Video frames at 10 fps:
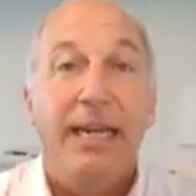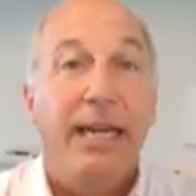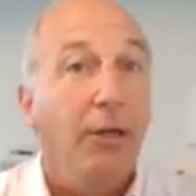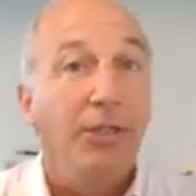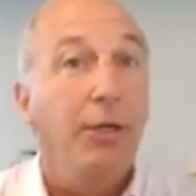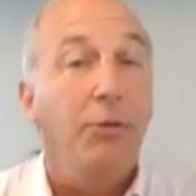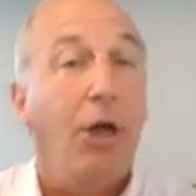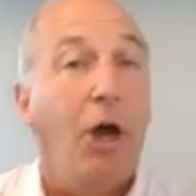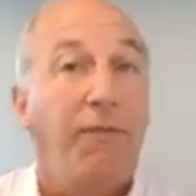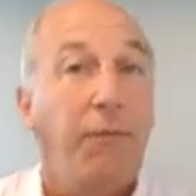Here's a new
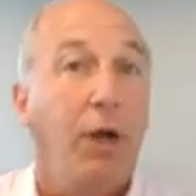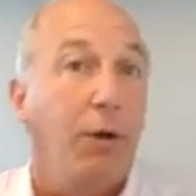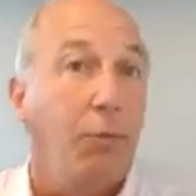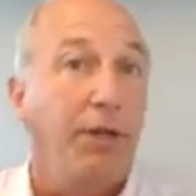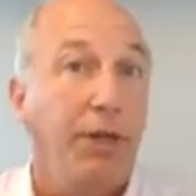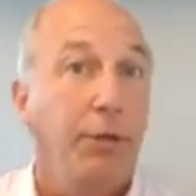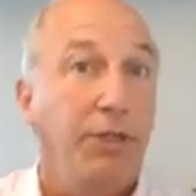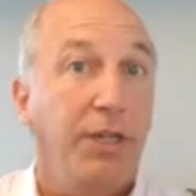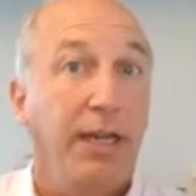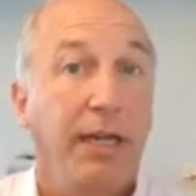software we're
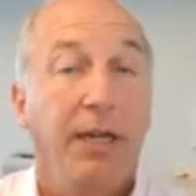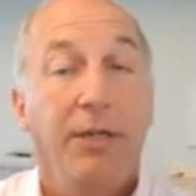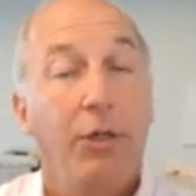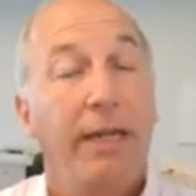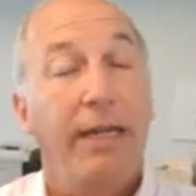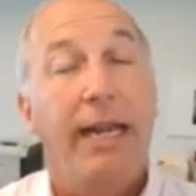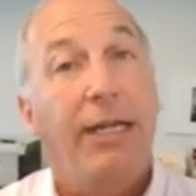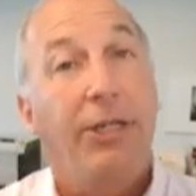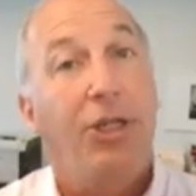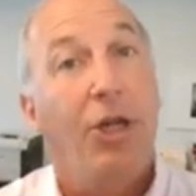using to
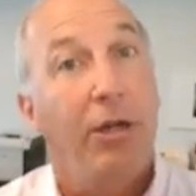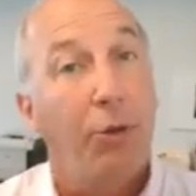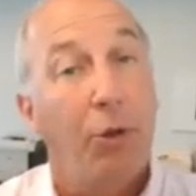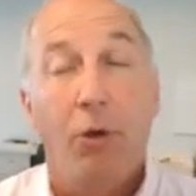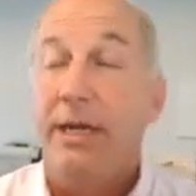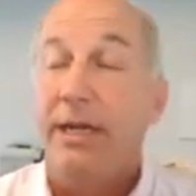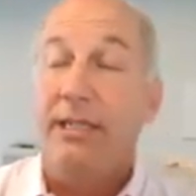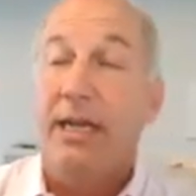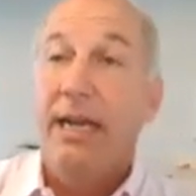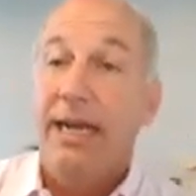engage our
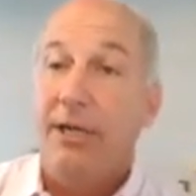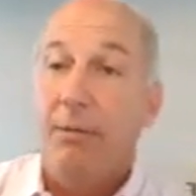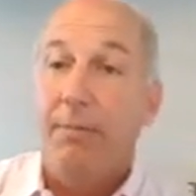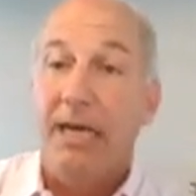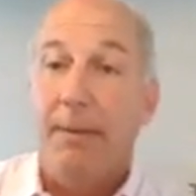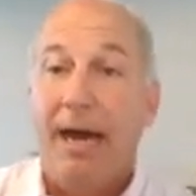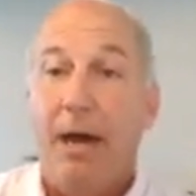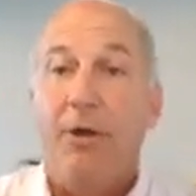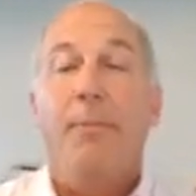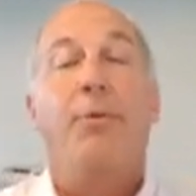employees. It could be about